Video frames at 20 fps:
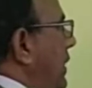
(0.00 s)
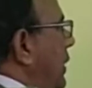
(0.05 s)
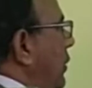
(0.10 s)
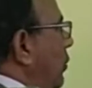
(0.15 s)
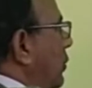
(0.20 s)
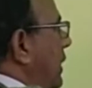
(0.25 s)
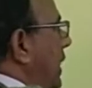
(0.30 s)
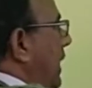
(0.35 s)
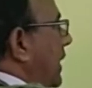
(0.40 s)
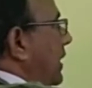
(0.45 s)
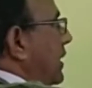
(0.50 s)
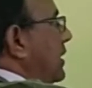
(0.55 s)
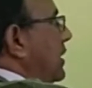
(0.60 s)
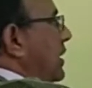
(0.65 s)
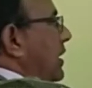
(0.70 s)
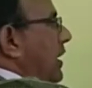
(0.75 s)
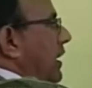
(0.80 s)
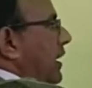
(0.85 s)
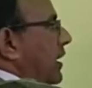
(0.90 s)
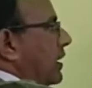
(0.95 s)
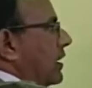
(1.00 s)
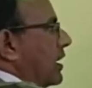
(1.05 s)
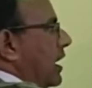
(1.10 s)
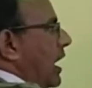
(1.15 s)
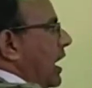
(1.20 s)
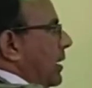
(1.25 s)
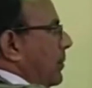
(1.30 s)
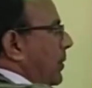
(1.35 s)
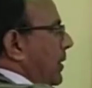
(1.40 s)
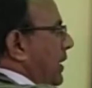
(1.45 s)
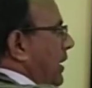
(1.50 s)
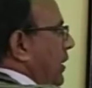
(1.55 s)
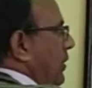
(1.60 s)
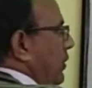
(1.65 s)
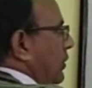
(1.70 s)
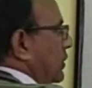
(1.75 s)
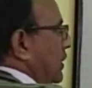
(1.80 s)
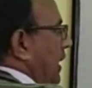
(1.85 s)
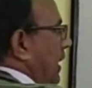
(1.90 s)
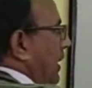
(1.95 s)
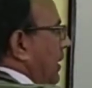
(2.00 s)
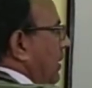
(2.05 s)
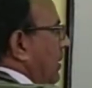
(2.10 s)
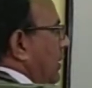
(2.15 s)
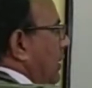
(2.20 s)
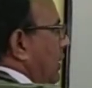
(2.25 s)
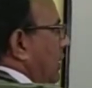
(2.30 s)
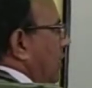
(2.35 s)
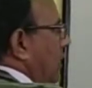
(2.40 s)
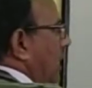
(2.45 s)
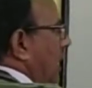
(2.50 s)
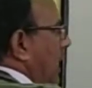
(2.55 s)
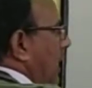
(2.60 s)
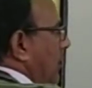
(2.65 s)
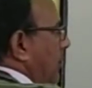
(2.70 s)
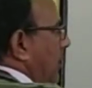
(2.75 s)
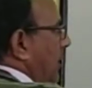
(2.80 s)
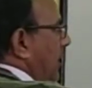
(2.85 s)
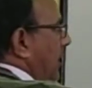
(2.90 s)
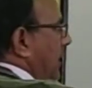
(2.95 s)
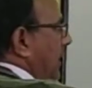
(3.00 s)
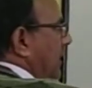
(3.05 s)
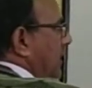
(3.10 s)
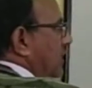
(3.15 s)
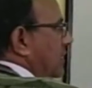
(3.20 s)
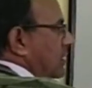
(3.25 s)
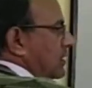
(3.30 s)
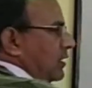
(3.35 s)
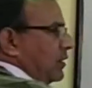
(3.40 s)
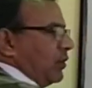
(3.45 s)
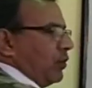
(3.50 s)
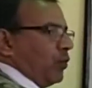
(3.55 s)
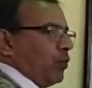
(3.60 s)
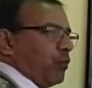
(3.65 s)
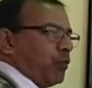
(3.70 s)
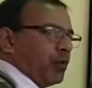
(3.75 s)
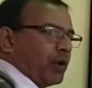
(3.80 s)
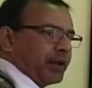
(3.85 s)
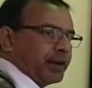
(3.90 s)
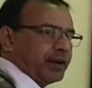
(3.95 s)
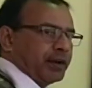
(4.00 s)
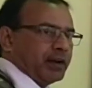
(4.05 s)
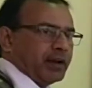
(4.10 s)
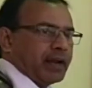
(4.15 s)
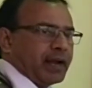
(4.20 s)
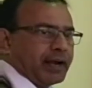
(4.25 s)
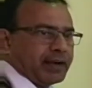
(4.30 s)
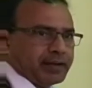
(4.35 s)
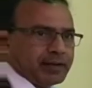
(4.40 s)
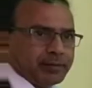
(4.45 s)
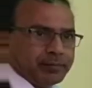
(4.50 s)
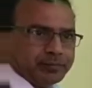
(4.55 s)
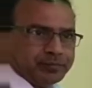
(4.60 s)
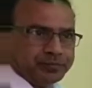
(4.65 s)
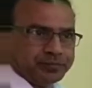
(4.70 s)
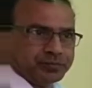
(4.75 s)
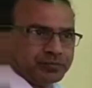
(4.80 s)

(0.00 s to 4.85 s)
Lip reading: we know that in carbon dioxide, carbon is one atom,